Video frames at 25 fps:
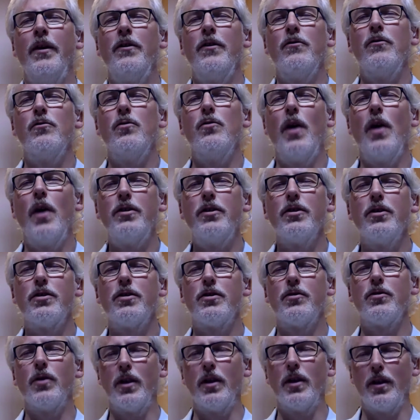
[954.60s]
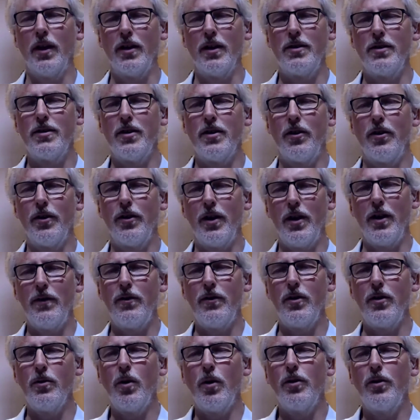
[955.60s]
registering this so that if
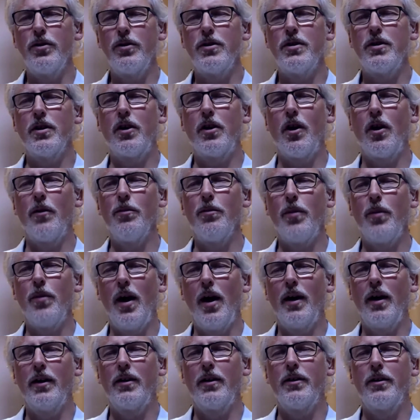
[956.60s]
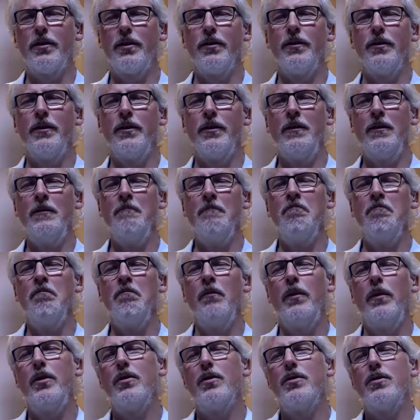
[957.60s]
you wanted to come back
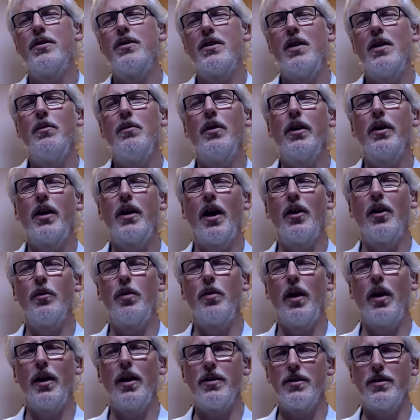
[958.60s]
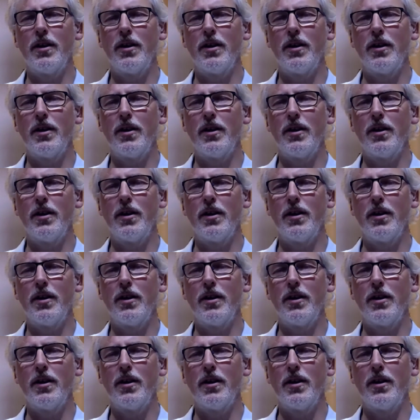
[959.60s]
to a similar kind of place